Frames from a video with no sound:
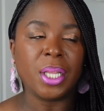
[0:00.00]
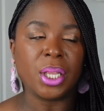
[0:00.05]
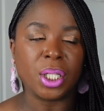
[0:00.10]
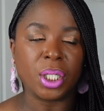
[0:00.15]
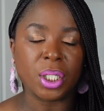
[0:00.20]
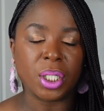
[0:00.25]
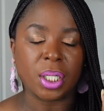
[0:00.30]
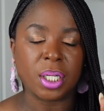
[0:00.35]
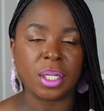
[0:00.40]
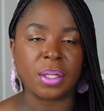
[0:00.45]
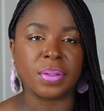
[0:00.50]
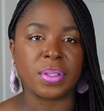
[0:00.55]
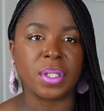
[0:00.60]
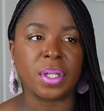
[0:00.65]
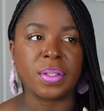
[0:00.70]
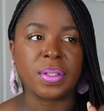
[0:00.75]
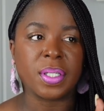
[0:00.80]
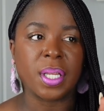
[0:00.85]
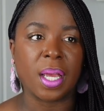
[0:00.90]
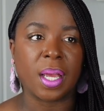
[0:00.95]
Learning curves
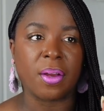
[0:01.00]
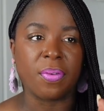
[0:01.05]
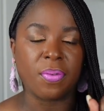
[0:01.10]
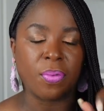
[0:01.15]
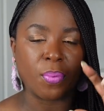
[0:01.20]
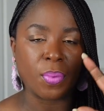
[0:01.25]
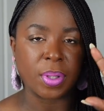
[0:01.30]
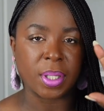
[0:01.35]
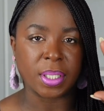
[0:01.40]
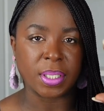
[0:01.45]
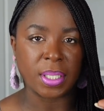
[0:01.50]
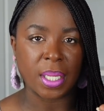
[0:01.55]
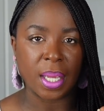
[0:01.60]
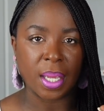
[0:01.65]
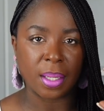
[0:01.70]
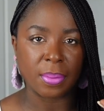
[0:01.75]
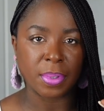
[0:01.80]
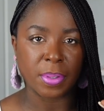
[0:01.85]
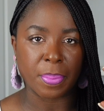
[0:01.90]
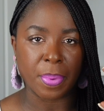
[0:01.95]
are tough when the
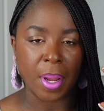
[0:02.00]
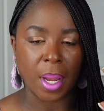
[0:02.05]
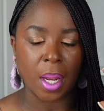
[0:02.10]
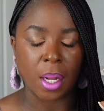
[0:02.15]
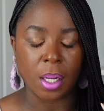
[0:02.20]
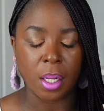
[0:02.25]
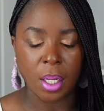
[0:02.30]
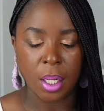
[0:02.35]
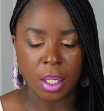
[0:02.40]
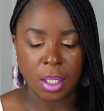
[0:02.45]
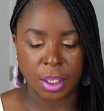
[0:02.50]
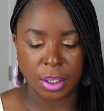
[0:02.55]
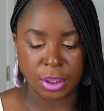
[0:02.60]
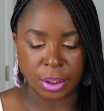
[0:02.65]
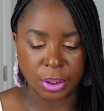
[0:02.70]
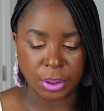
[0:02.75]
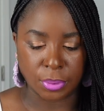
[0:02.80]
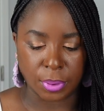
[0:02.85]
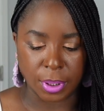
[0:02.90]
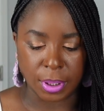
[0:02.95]
time span is
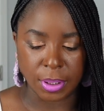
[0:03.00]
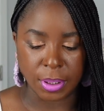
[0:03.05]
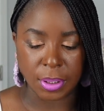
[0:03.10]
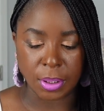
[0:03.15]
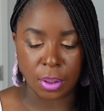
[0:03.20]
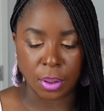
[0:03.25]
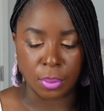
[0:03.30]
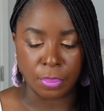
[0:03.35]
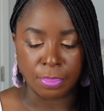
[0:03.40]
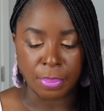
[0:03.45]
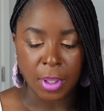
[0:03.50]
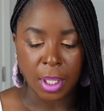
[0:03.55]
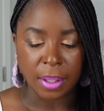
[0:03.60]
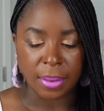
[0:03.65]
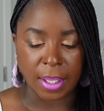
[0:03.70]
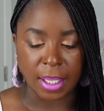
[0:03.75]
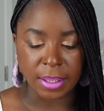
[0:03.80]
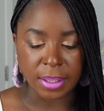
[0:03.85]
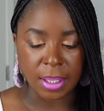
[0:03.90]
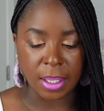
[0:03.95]
shorter. So
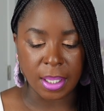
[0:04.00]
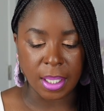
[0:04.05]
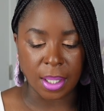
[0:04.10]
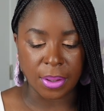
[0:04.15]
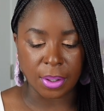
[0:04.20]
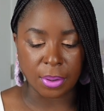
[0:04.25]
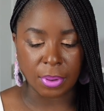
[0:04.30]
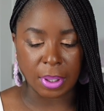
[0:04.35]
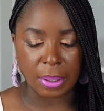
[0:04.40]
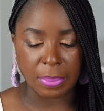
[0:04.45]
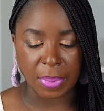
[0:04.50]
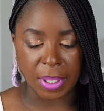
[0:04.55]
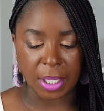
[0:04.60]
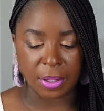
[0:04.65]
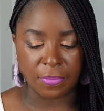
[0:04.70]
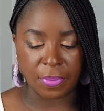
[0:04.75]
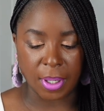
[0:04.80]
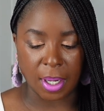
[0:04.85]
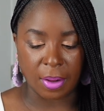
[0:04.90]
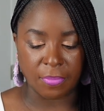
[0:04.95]
that's another great
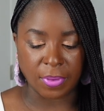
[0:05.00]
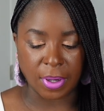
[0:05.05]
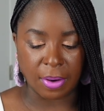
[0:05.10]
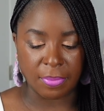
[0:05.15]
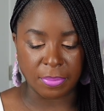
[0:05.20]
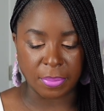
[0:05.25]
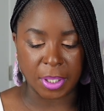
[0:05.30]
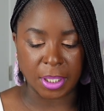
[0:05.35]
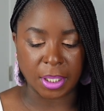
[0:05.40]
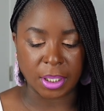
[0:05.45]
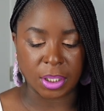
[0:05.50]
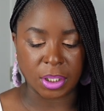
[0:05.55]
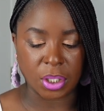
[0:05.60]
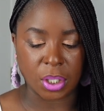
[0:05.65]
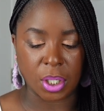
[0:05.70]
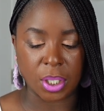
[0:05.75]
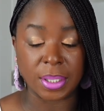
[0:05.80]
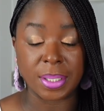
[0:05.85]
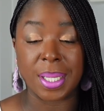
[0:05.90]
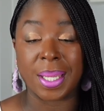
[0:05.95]
benefit of government
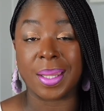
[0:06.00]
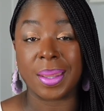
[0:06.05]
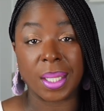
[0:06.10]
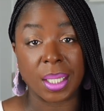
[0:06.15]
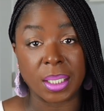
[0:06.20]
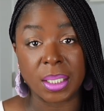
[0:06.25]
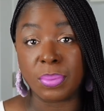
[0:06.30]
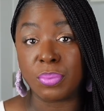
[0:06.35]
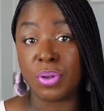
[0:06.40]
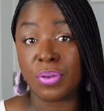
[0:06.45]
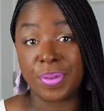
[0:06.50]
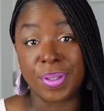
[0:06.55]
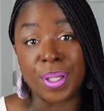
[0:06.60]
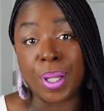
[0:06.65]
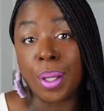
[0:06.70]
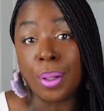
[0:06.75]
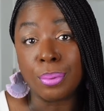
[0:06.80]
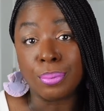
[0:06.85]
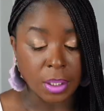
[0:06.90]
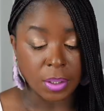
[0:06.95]
HR is that things move
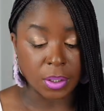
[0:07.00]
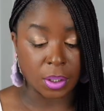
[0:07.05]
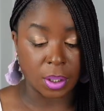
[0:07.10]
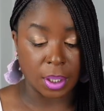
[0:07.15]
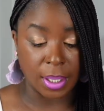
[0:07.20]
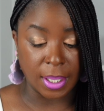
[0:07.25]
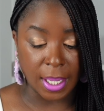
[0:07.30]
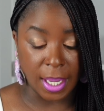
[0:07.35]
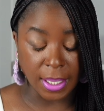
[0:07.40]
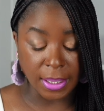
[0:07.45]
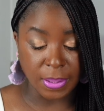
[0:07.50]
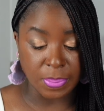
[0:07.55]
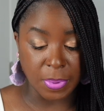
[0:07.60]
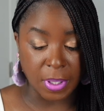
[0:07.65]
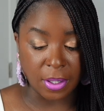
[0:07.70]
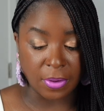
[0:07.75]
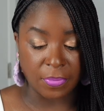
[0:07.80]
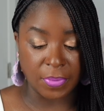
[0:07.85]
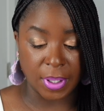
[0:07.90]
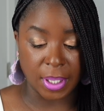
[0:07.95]
slow. So the next
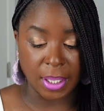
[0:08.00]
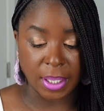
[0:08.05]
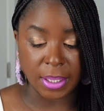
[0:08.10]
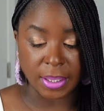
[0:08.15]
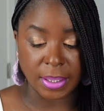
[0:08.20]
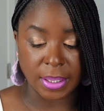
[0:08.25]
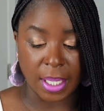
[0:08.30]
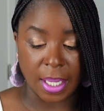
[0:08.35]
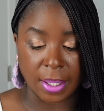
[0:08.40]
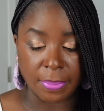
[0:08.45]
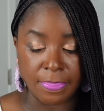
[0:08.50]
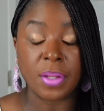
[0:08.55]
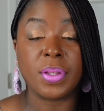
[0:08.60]
benefit is that